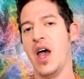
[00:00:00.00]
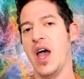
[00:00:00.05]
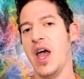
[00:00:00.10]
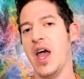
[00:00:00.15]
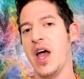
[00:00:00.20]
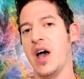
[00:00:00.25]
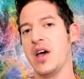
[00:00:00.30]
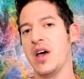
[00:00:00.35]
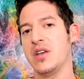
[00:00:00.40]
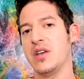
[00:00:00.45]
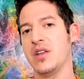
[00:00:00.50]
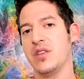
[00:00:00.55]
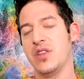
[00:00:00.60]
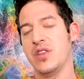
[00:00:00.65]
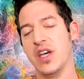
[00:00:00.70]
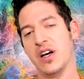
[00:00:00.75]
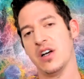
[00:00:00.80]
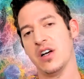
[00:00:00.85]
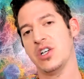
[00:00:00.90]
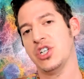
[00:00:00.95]
and
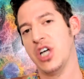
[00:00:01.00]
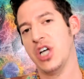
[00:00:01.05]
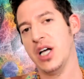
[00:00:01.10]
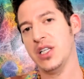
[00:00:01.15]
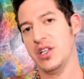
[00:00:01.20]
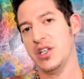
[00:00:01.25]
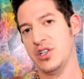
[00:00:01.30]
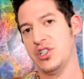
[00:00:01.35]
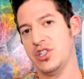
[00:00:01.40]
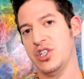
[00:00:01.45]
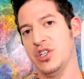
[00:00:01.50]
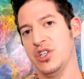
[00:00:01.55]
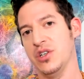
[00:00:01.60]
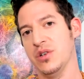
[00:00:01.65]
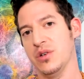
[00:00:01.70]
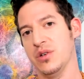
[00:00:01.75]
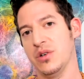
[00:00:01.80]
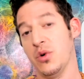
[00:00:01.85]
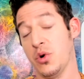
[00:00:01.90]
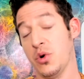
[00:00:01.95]
they're a challenge to
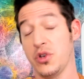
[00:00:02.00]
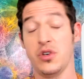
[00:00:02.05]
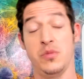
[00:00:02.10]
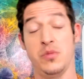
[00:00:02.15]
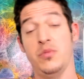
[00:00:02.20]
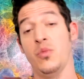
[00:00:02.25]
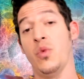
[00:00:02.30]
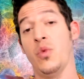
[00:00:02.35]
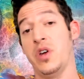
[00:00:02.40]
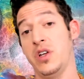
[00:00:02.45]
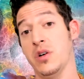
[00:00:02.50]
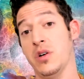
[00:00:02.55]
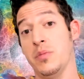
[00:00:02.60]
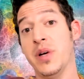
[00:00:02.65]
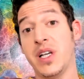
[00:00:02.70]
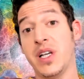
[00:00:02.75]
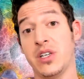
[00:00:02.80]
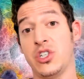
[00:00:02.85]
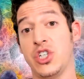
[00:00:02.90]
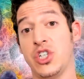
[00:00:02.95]
you, or one of your
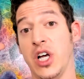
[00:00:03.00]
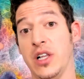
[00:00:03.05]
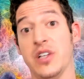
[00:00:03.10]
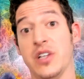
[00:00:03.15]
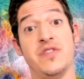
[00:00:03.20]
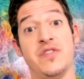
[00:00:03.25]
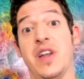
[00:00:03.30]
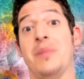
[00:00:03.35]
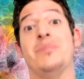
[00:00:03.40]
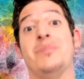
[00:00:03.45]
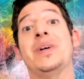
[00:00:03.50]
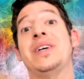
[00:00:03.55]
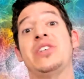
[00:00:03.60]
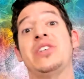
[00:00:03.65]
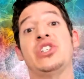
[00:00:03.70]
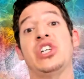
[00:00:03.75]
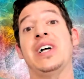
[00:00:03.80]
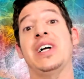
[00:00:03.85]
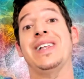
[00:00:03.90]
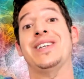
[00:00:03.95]
biggest challenge, if not
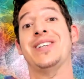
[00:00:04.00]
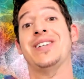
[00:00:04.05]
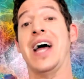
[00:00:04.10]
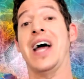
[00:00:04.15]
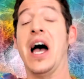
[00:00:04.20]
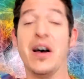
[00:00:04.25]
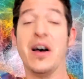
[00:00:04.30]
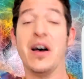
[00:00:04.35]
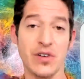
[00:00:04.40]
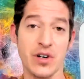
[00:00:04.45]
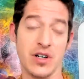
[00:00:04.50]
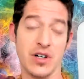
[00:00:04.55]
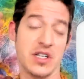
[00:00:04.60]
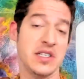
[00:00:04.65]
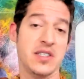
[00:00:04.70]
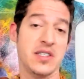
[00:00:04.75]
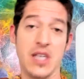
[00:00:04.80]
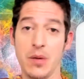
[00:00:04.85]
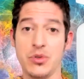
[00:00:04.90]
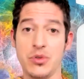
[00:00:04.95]
biggest challenge ever,
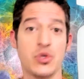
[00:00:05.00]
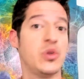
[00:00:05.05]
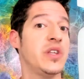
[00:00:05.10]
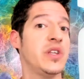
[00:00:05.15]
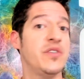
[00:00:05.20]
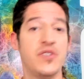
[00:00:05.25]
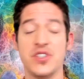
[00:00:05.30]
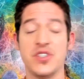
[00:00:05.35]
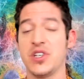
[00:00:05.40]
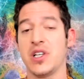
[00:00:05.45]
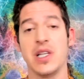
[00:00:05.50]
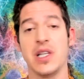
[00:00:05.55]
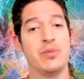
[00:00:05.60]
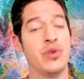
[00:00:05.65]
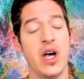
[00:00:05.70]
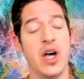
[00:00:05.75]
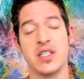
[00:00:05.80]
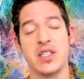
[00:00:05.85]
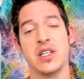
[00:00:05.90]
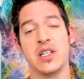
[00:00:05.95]
conceptually, physically,
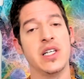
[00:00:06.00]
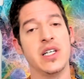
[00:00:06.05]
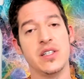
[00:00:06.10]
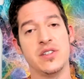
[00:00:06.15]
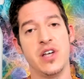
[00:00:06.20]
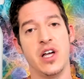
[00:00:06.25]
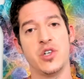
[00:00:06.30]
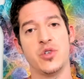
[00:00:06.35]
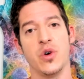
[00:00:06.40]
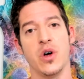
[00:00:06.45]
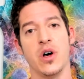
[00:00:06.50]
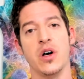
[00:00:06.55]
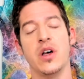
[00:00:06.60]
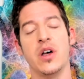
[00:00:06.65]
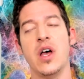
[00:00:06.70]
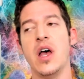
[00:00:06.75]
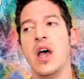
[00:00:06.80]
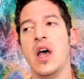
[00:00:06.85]
practically, etc.,